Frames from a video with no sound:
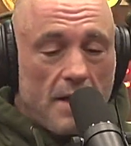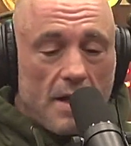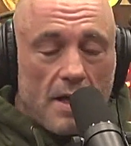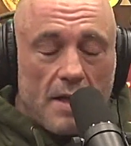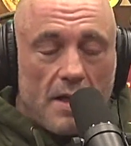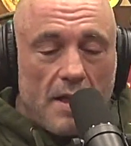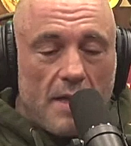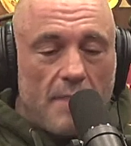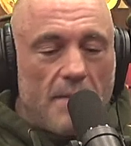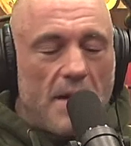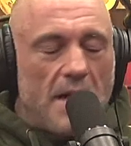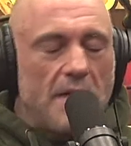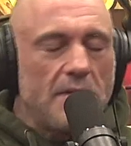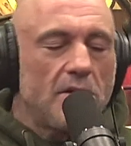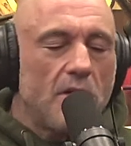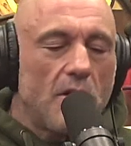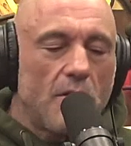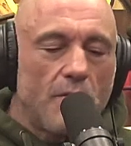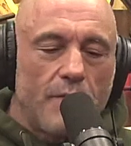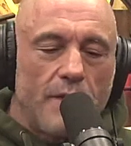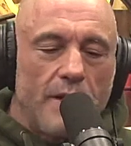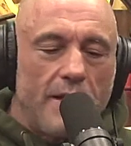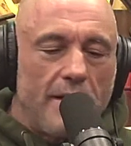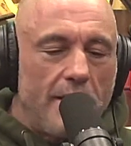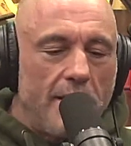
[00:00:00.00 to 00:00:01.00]
Mine's
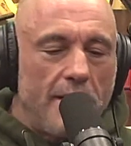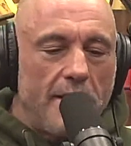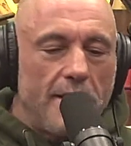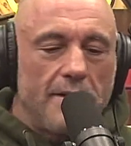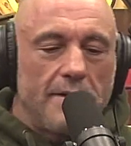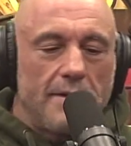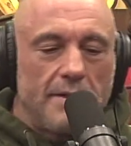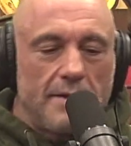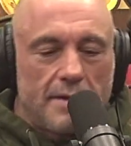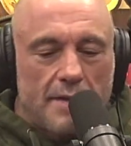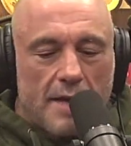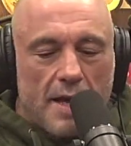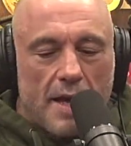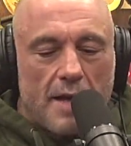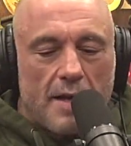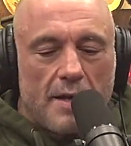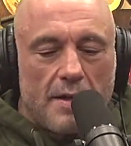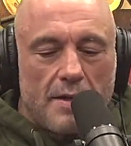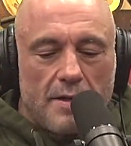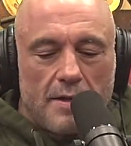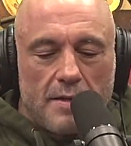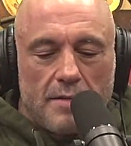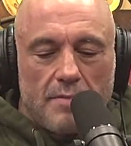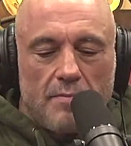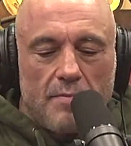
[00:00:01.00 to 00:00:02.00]
all redone. It's got
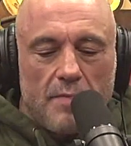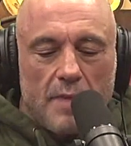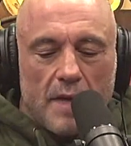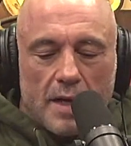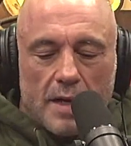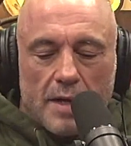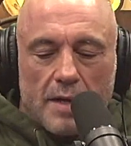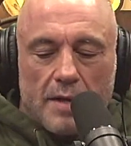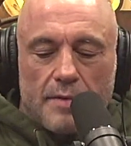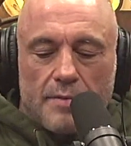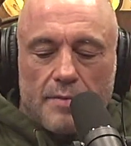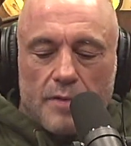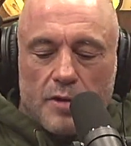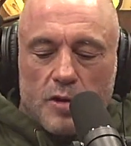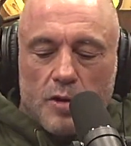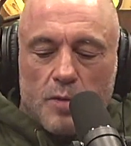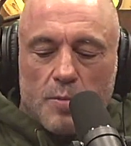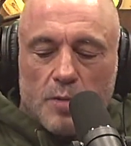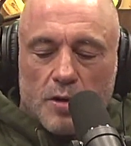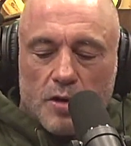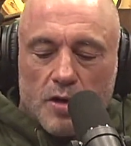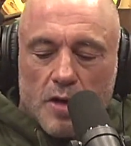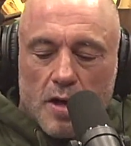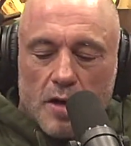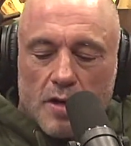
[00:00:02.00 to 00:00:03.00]
a
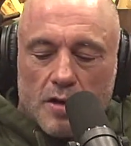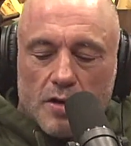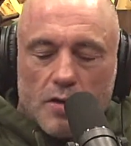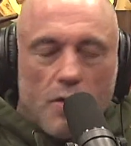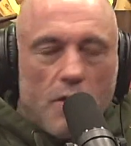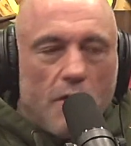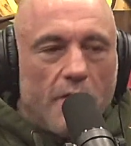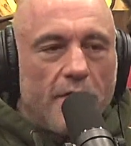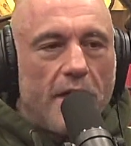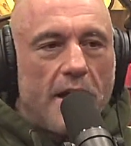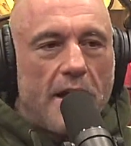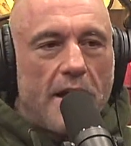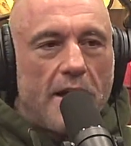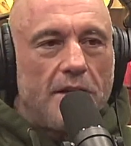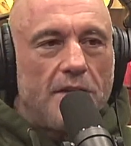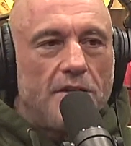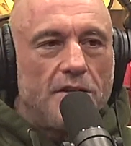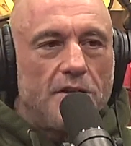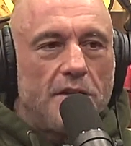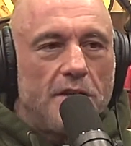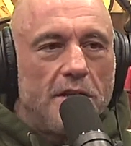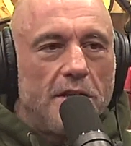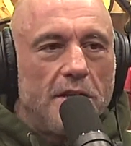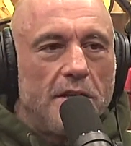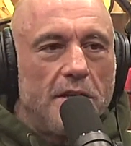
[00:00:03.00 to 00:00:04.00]
supercharged Corvette
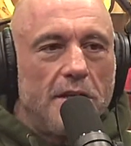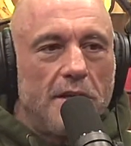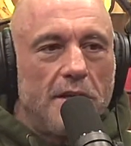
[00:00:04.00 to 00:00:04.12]
engine in it.